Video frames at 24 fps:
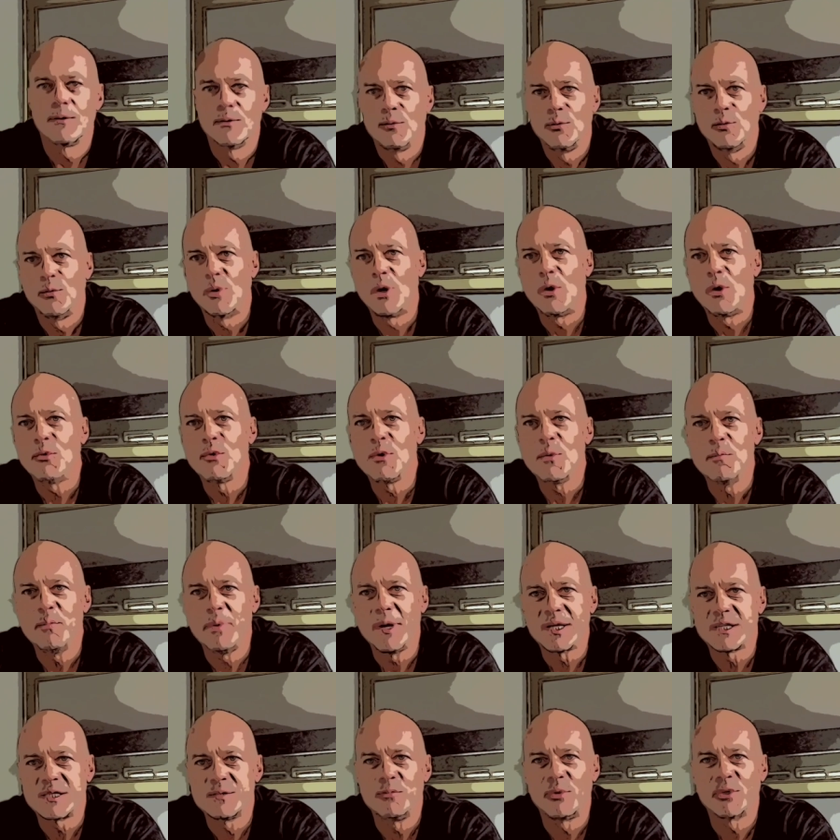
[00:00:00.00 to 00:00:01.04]
Welcome
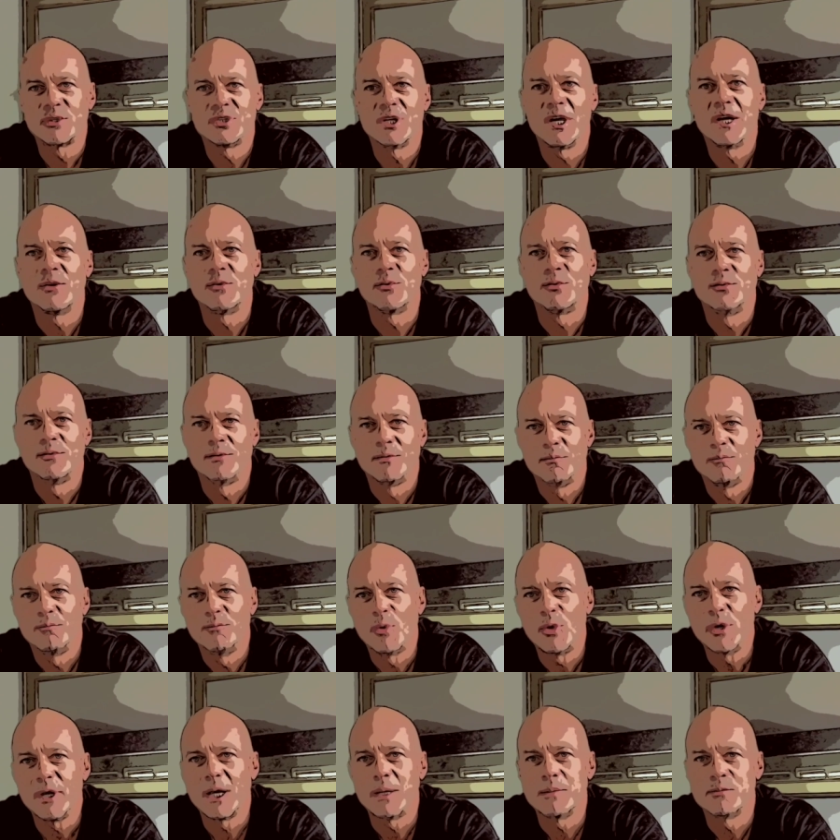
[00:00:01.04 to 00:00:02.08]
back to my channel.
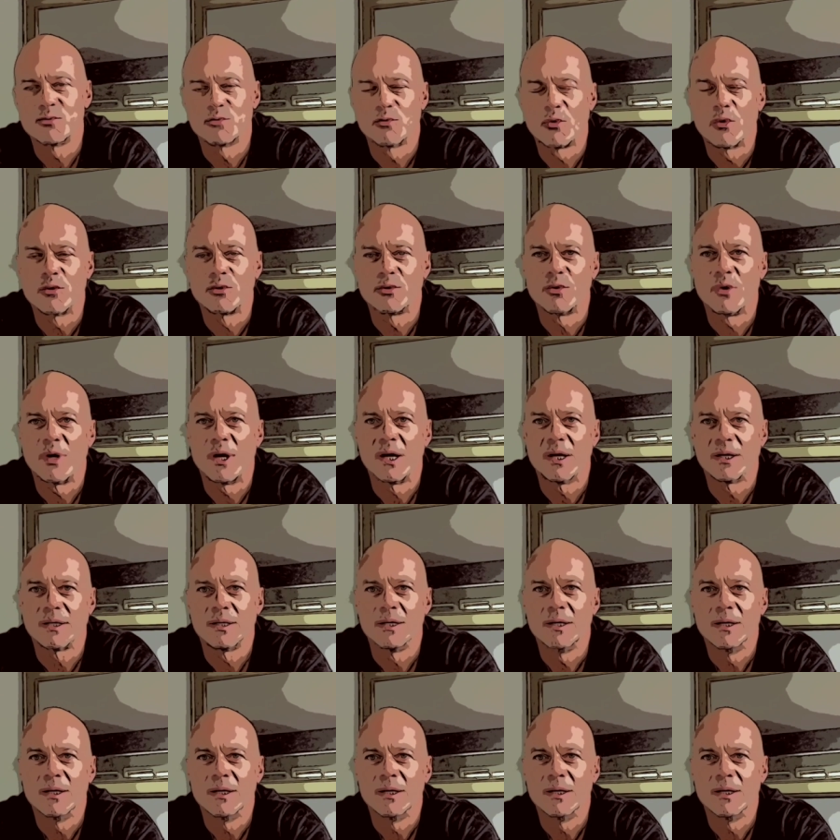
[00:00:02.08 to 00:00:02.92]
My name's Rod Clark,